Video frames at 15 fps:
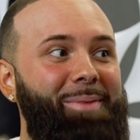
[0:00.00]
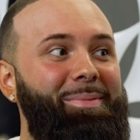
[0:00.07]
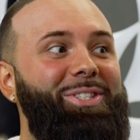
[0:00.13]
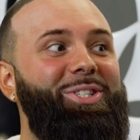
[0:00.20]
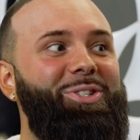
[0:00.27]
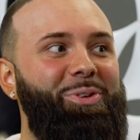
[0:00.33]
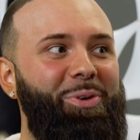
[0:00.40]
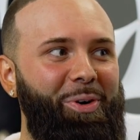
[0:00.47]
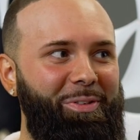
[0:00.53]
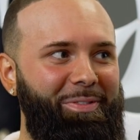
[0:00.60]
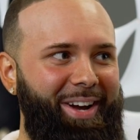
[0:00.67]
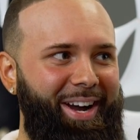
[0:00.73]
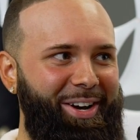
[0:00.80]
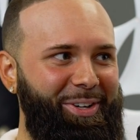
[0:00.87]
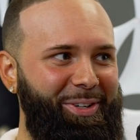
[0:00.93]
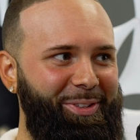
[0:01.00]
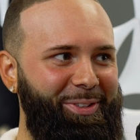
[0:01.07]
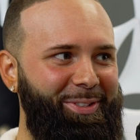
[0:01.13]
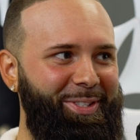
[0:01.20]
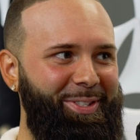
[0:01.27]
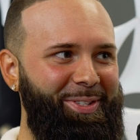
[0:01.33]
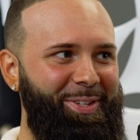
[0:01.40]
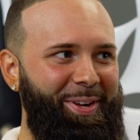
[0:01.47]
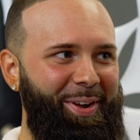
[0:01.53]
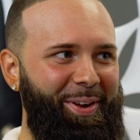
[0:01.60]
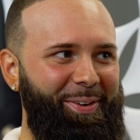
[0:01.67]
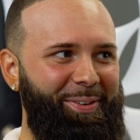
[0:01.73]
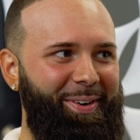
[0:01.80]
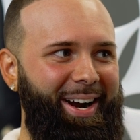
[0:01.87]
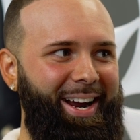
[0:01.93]
which is core values,
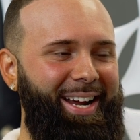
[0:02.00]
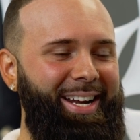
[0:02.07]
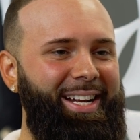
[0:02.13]
right?